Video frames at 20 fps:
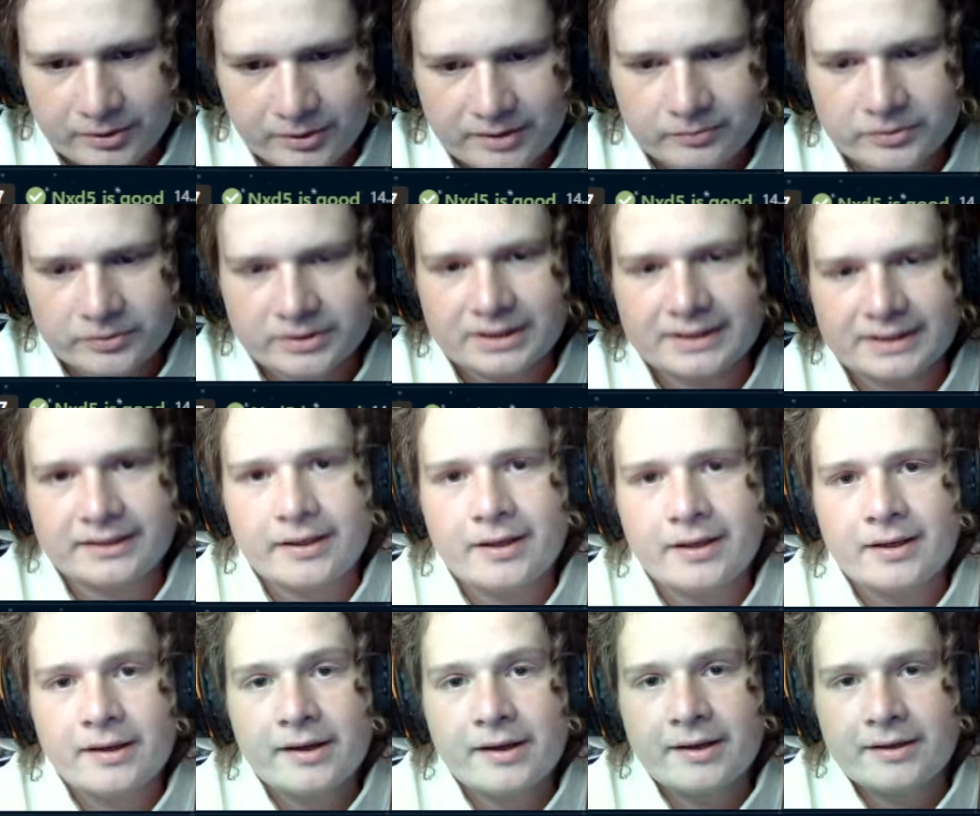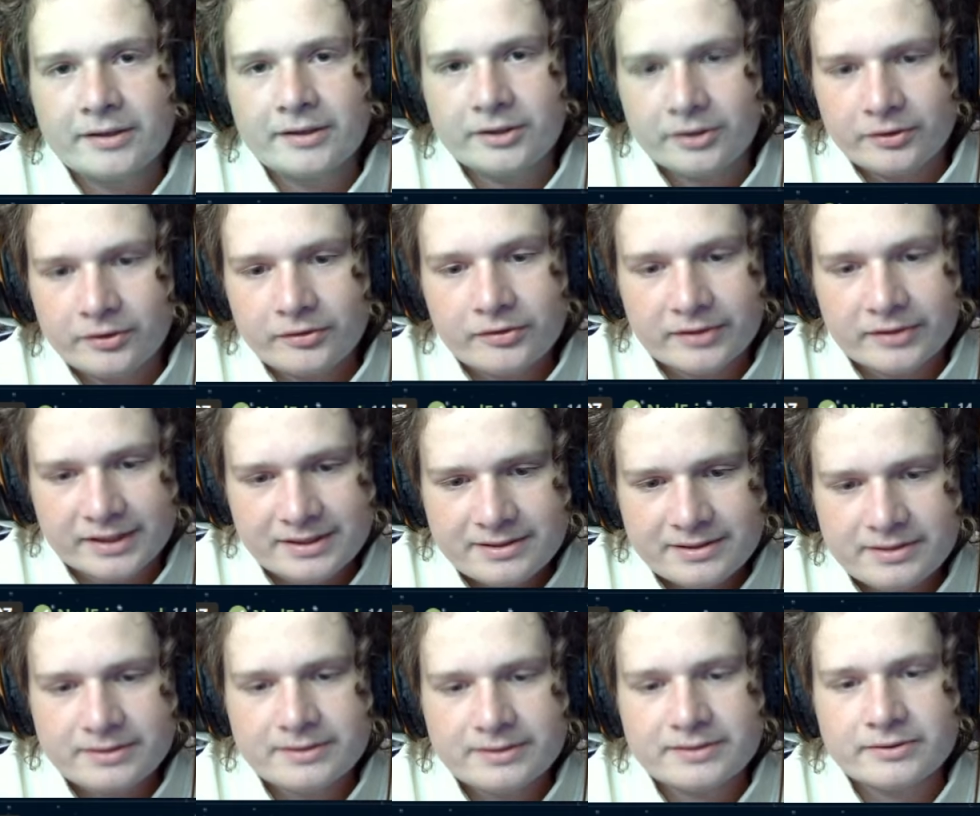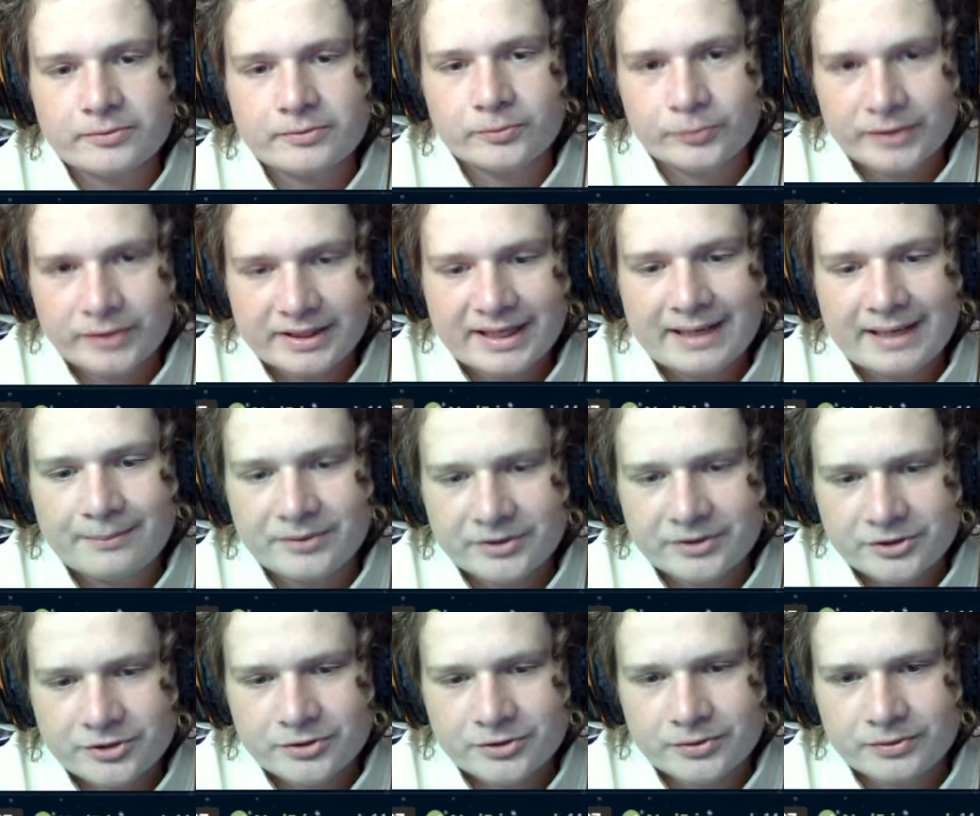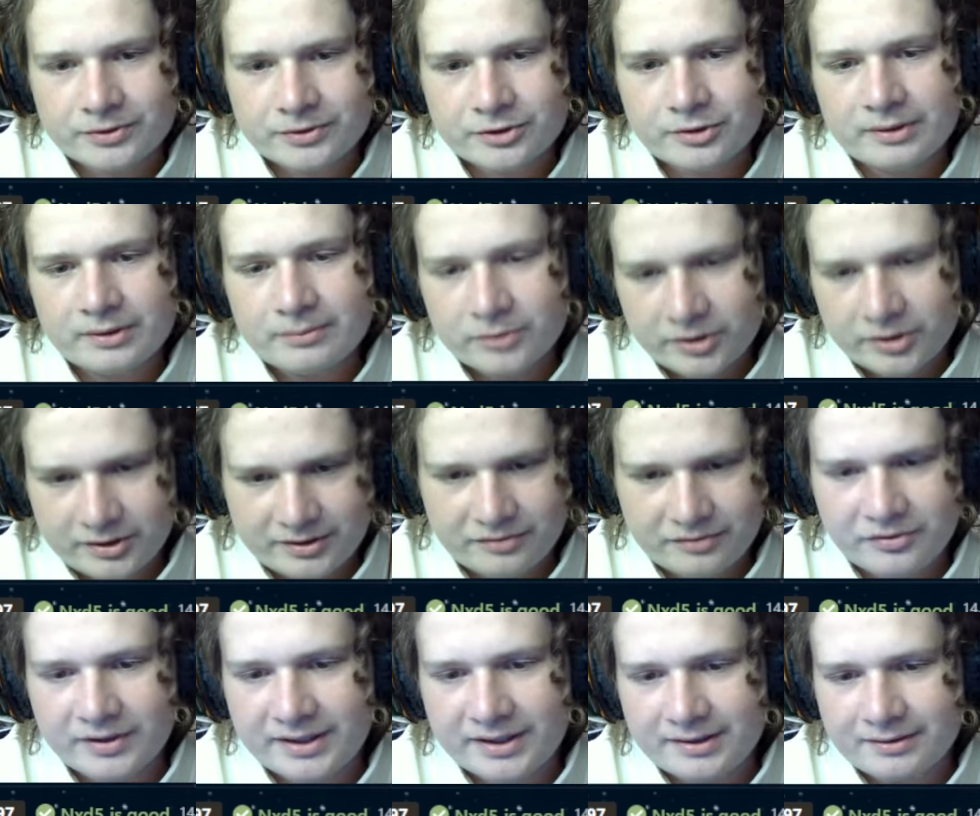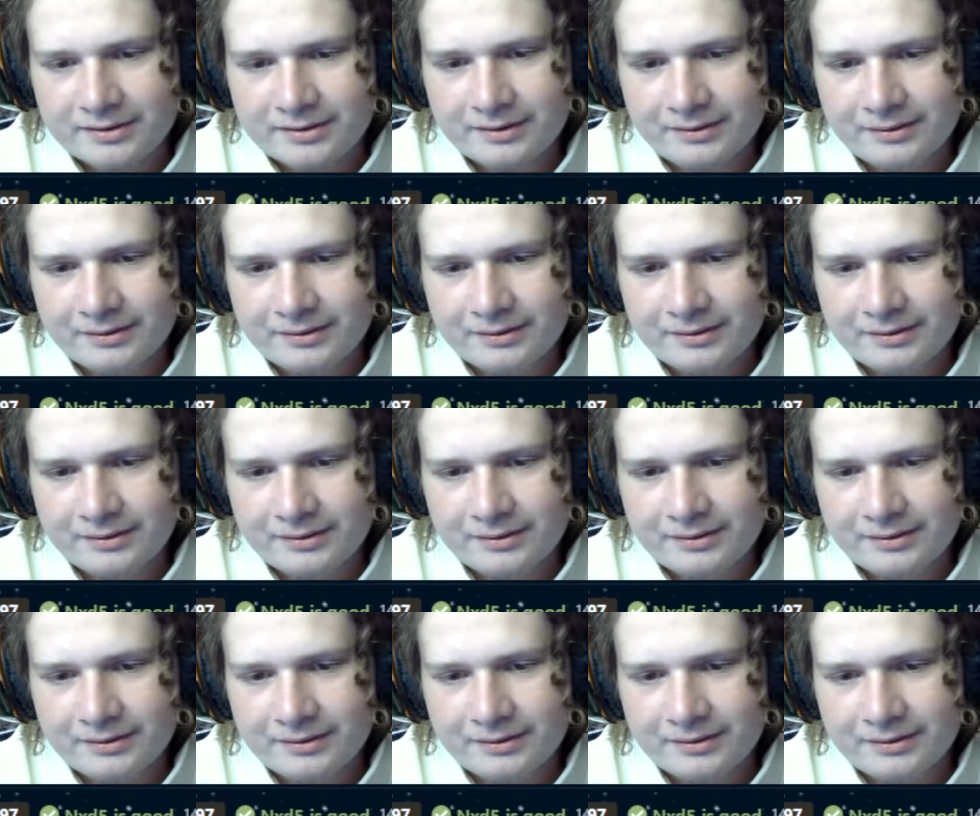He was like, you know, this will happen soon, so I'm gonna defend.